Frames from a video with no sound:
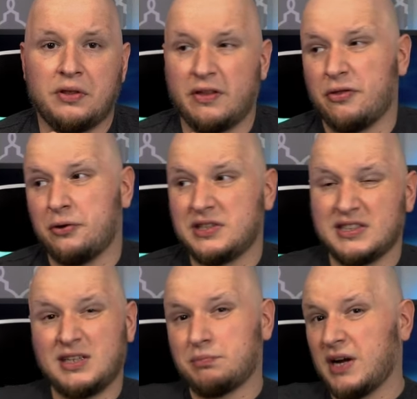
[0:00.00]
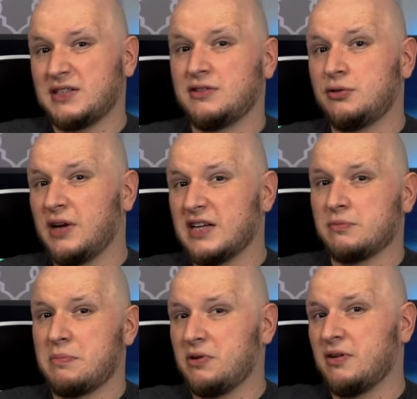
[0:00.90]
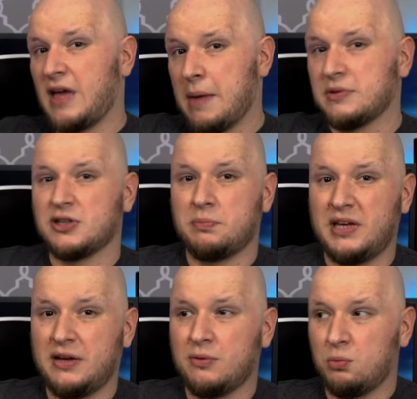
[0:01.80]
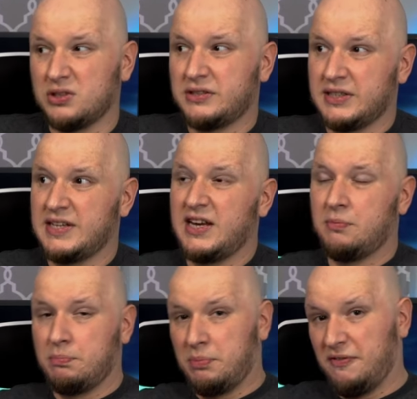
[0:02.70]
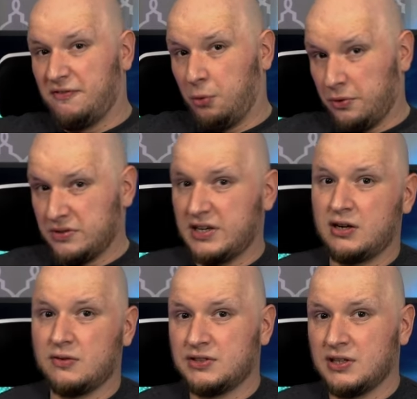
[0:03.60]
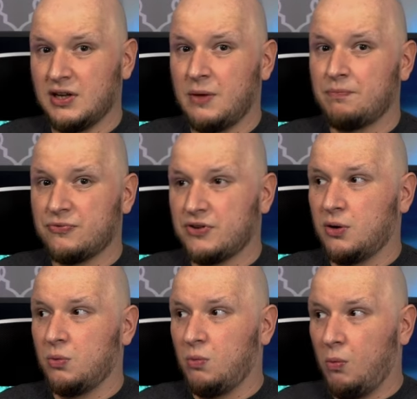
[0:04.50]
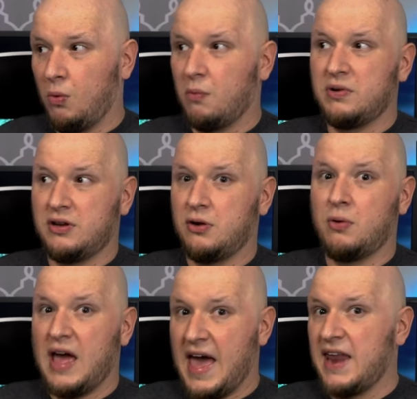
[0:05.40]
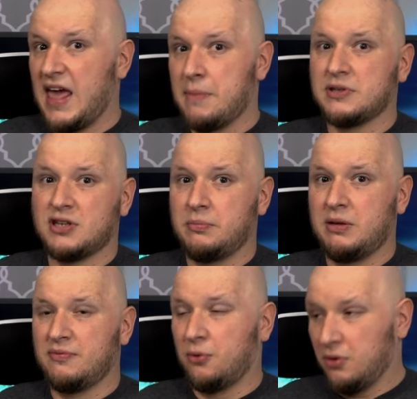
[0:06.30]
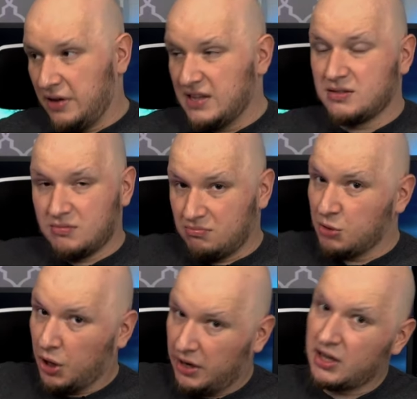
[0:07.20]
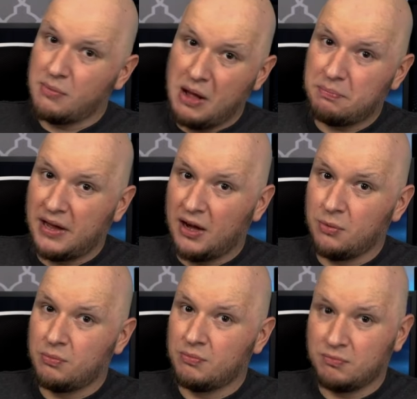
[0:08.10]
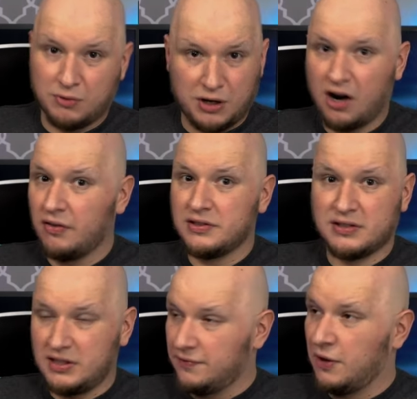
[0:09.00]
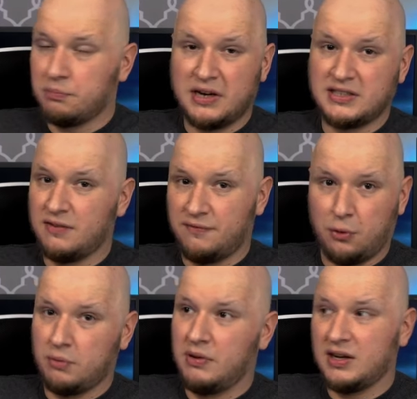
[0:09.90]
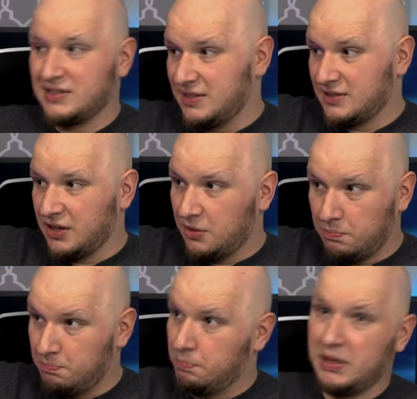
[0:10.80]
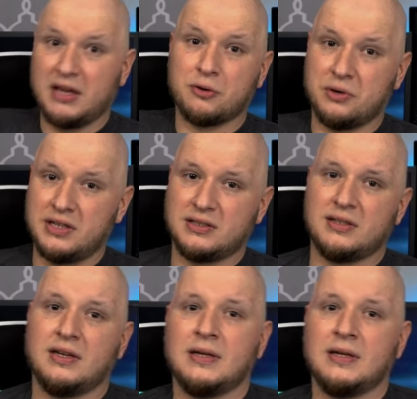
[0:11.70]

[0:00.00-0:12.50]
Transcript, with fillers: And the 3060 pricing too, guys, remember MSRP was dictated before the tariffs. So what we knew at MSRP before is gonna come up now. Regardless, the default pricing of 400 bucks is gonna be increased.